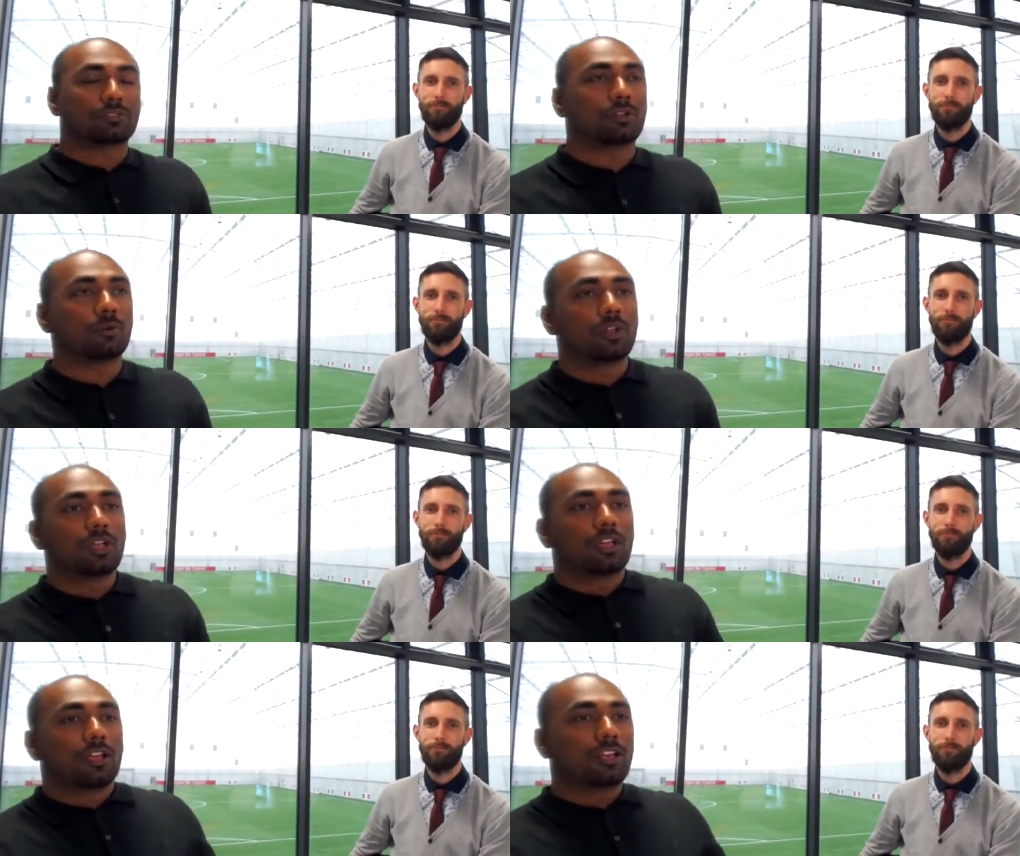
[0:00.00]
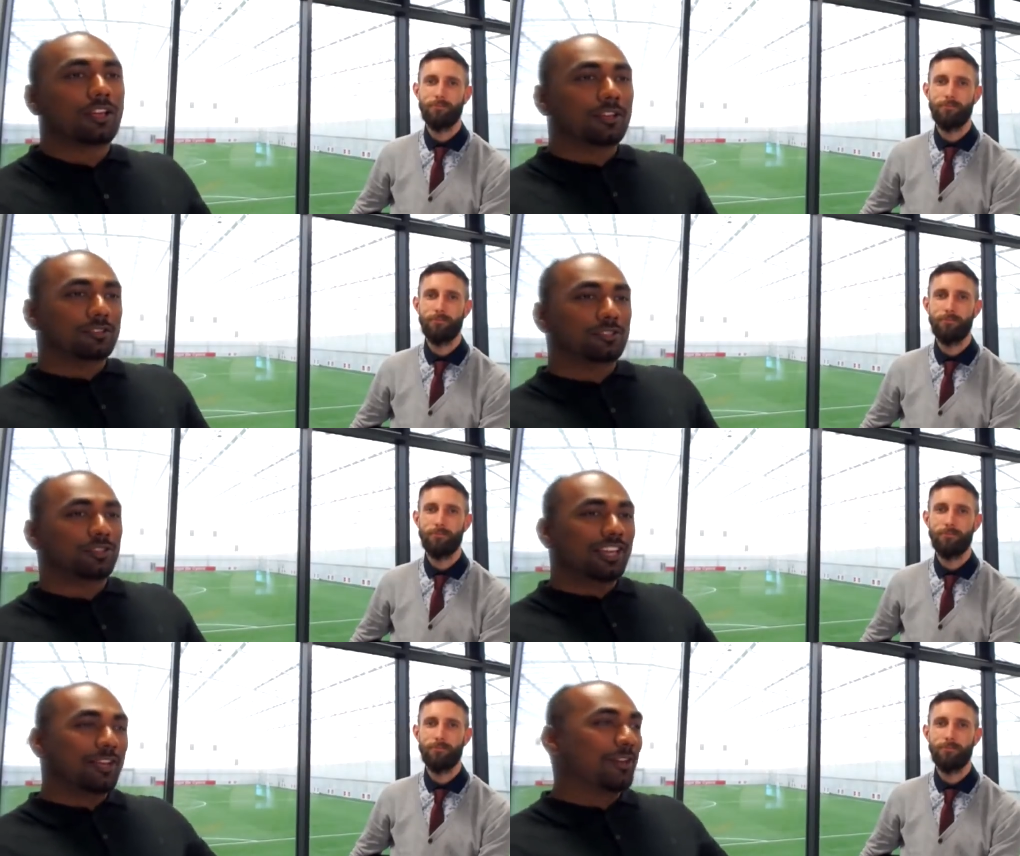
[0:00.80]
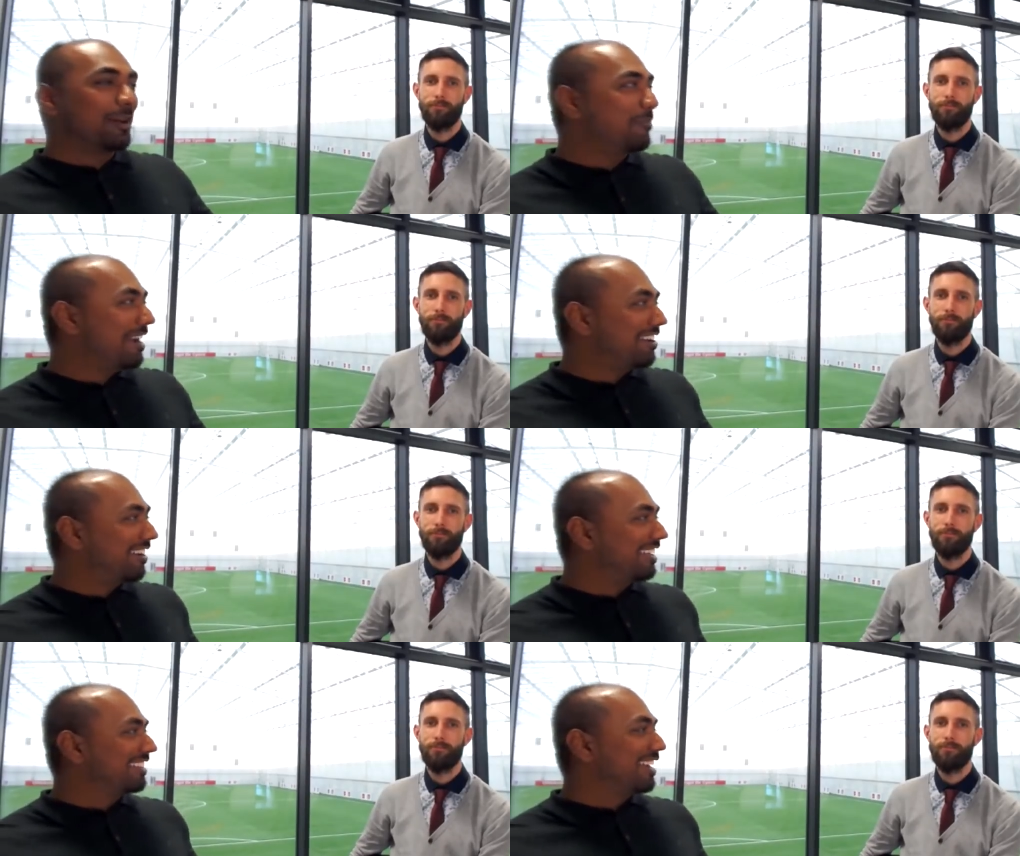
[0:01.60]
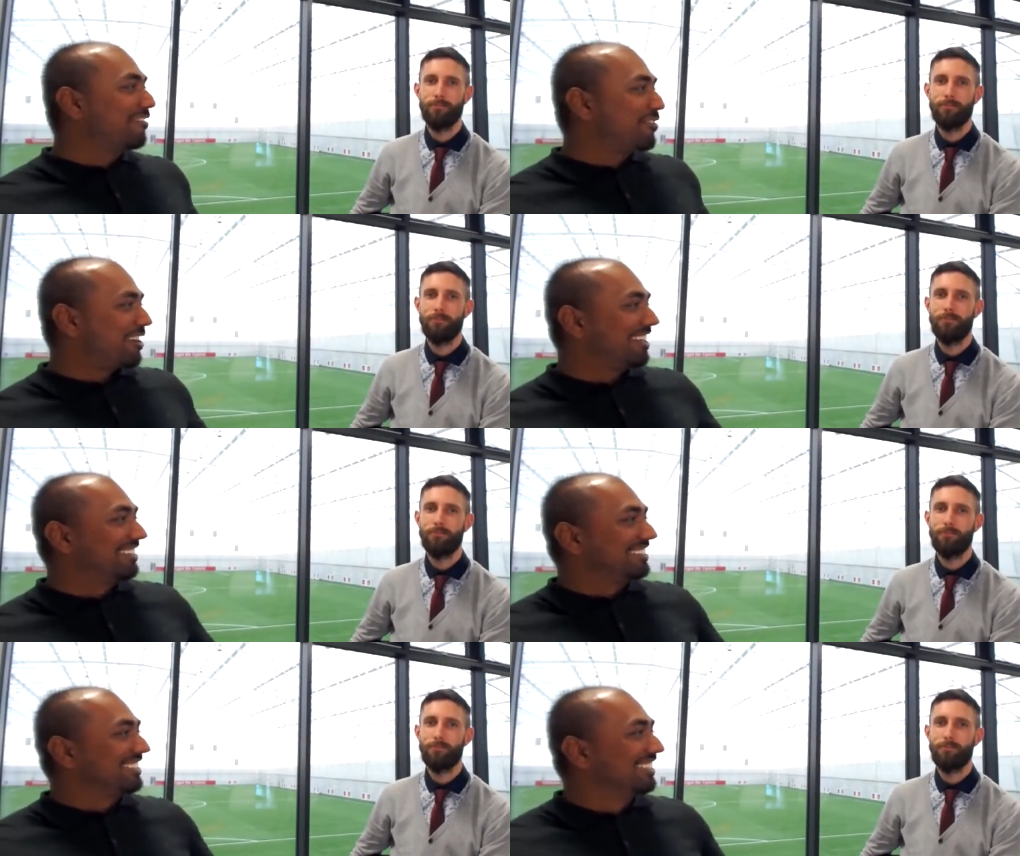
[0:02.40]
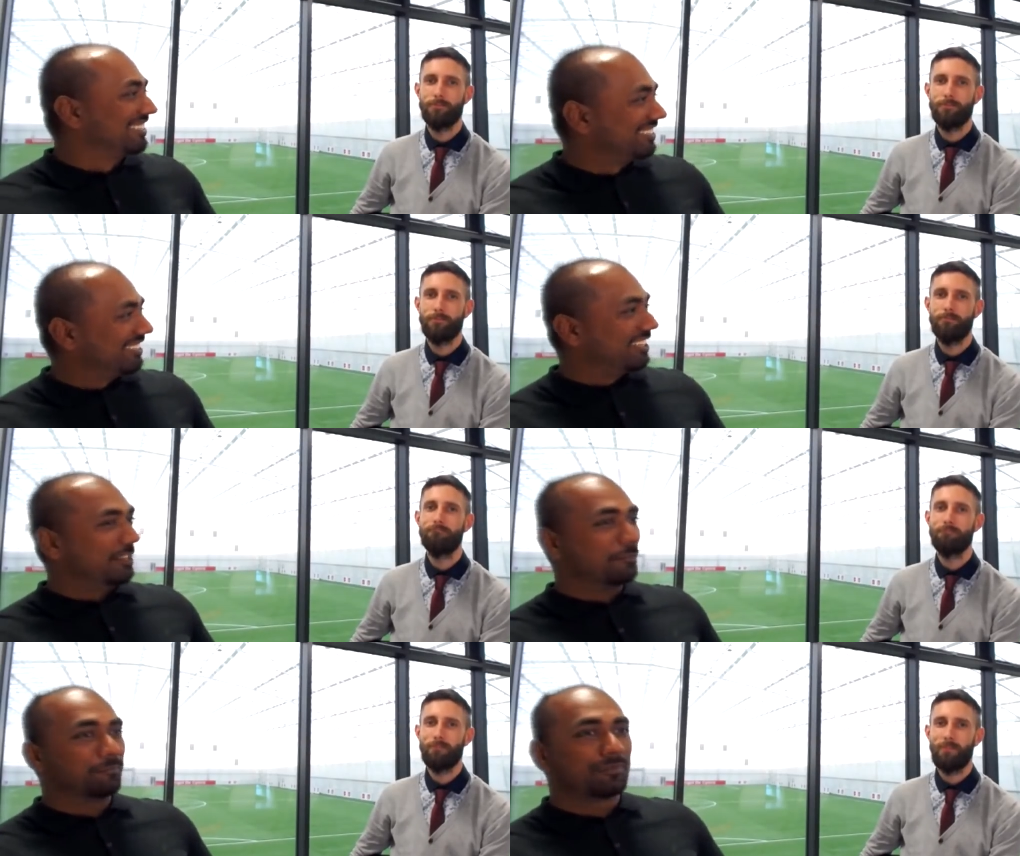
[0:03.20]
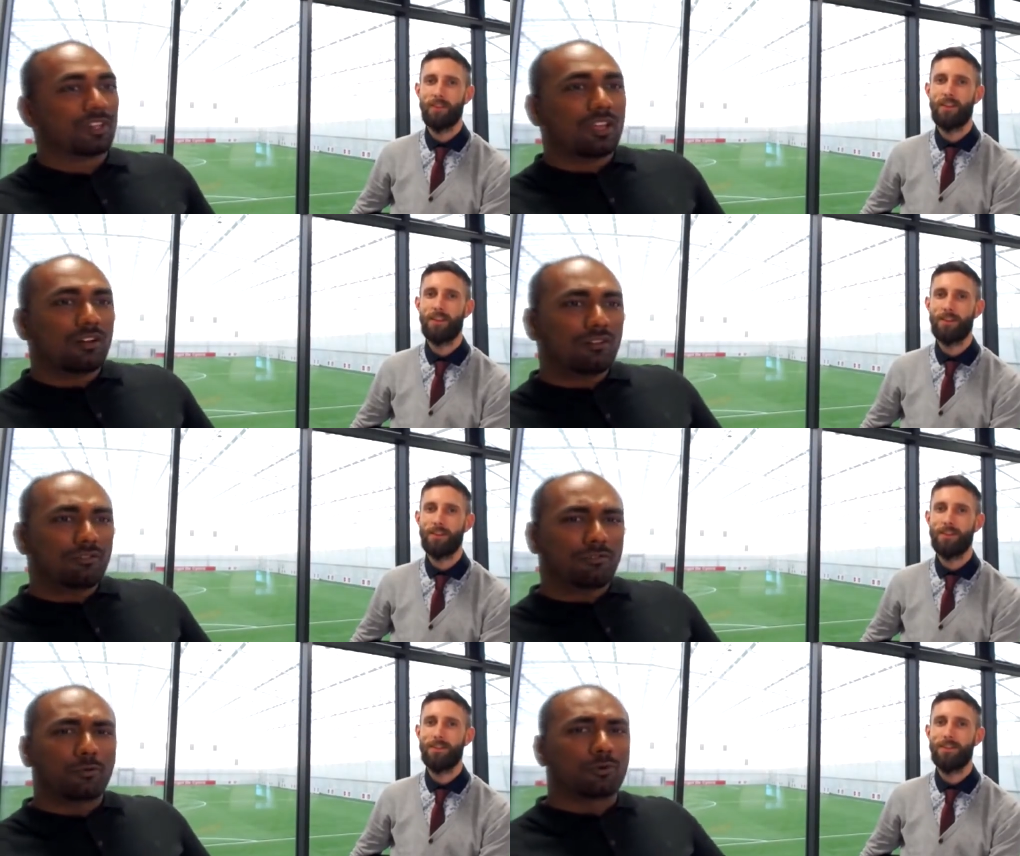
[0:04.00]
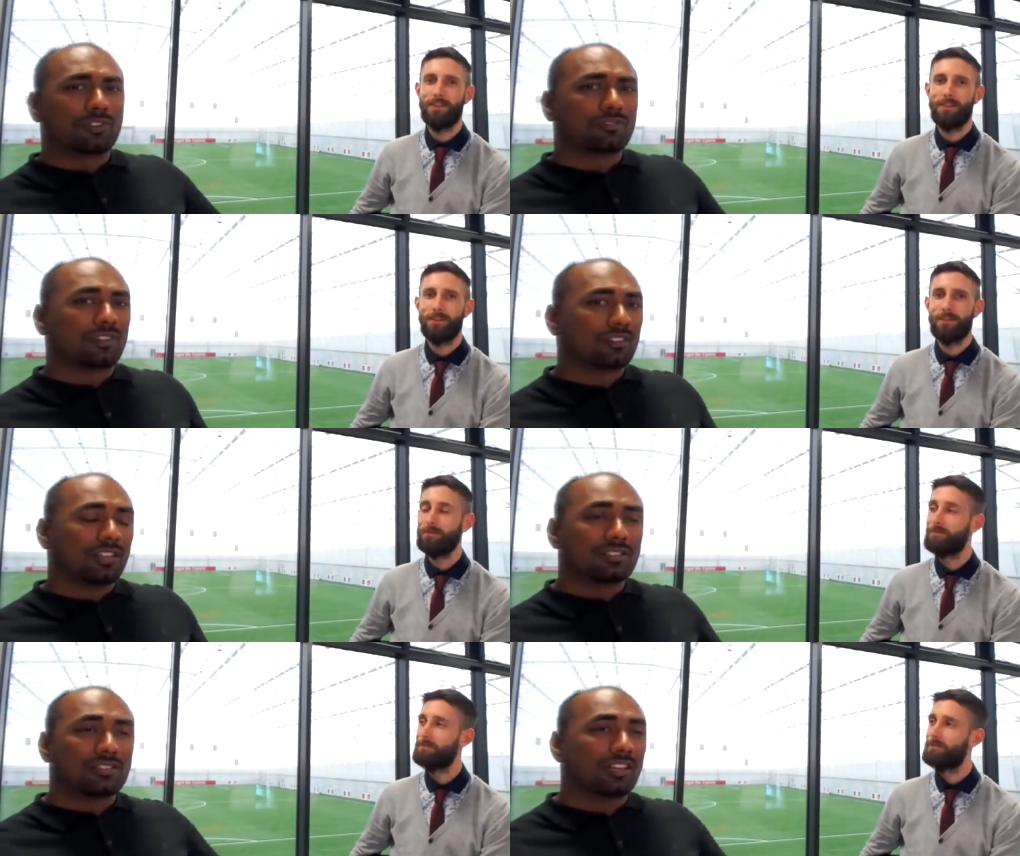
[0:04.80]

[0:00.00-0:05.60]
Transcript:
Speaker 1: So uh, so yeah, you get a better rate than everyone else um, on food and things like